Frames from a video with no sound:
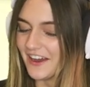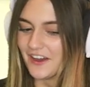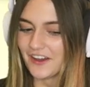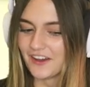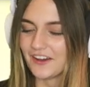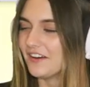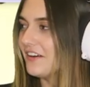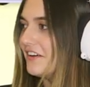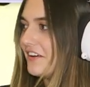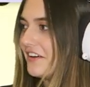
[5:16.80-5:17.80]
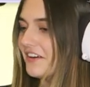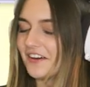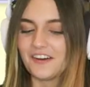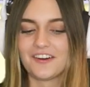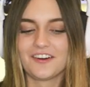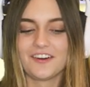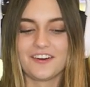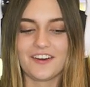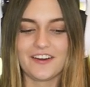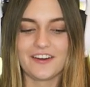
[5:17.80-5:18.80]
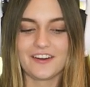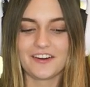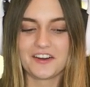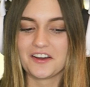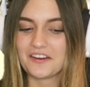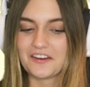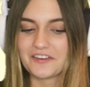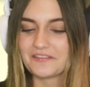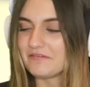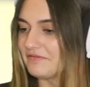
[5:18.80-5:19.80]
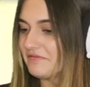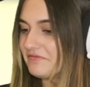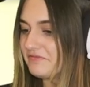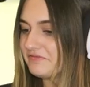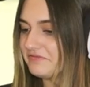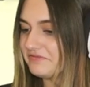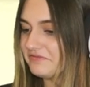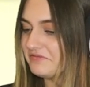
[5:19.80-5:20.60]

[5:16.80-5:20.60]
(silent)